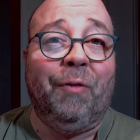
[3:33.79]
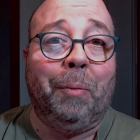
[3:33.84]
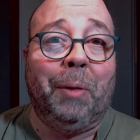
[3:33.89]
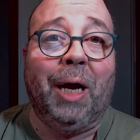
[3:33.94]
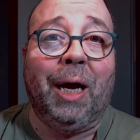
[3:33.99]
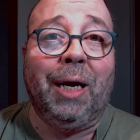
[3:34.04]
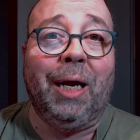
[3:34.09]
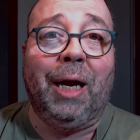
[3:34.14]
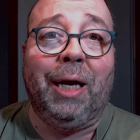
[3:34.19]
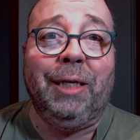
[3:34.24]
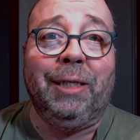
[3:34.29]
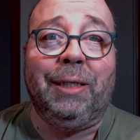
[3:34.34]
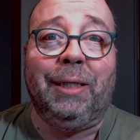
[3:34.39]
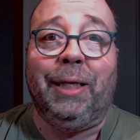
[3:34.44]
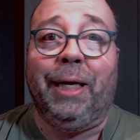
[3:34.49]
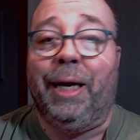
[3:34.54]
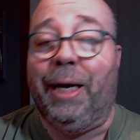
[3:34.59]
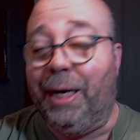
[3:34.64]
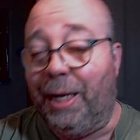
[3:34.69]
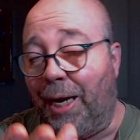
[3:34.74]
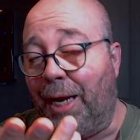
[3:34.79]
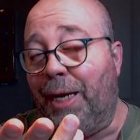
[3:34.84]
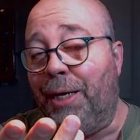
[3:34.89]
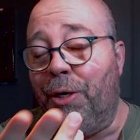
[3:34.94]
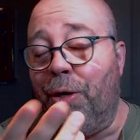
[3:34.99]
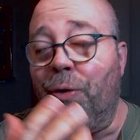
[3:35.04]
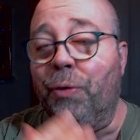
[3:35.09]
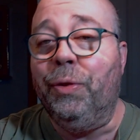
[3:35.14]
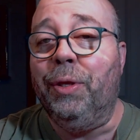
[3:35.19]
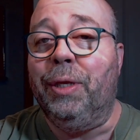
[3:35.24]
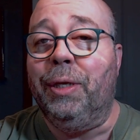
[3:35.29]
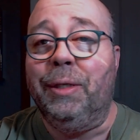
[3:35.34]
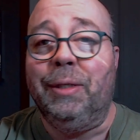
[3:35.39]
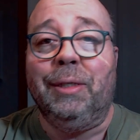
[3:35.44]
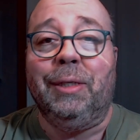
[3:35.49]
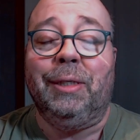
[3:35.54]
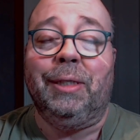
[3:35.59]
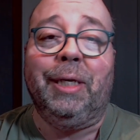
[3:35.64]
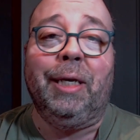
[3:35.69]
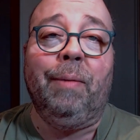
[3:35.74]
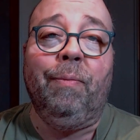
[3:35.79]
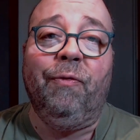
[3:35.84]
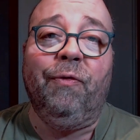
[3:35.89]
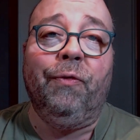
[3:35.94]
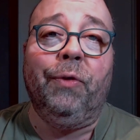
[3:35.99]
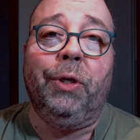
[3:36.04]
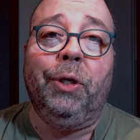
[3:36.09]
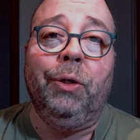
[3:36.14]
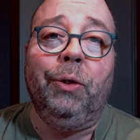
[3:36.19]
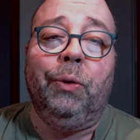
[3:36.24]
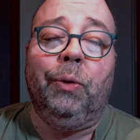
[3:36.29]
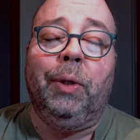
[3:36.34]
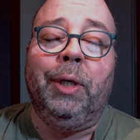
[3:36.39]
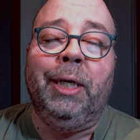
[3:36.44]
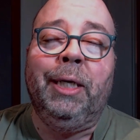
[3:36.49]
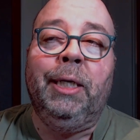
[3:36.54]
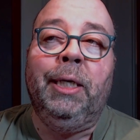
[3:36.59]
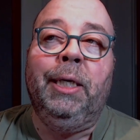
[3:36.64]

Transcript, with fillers: I'm kind of isolated, and I know that it's the same for you.